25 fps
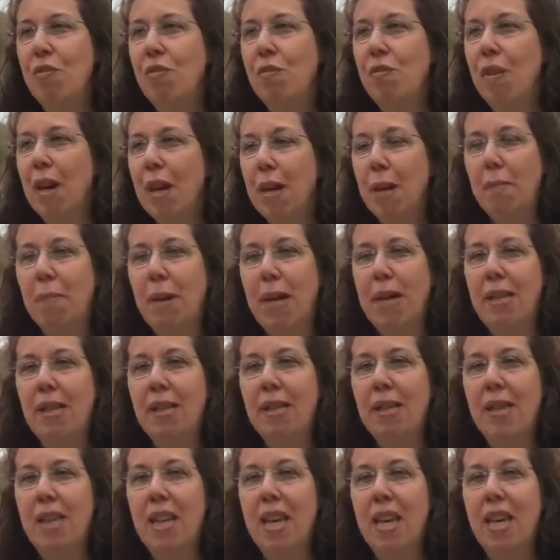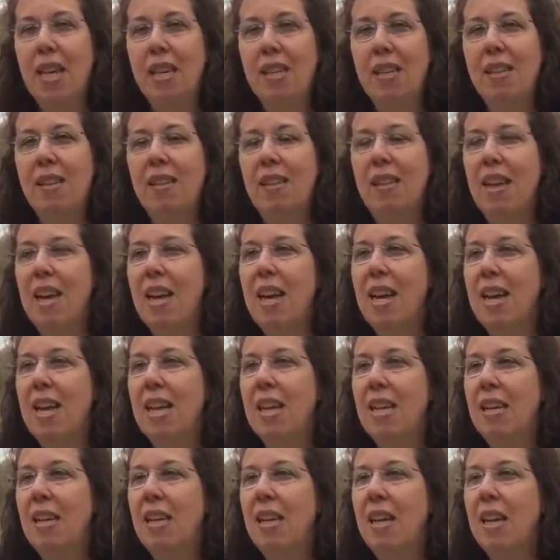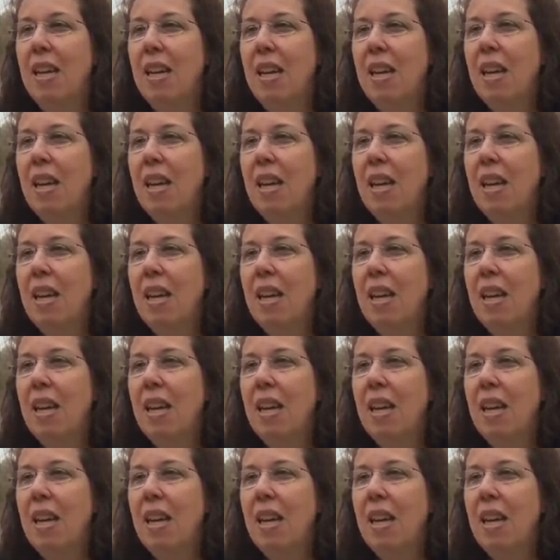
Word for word: recommends things and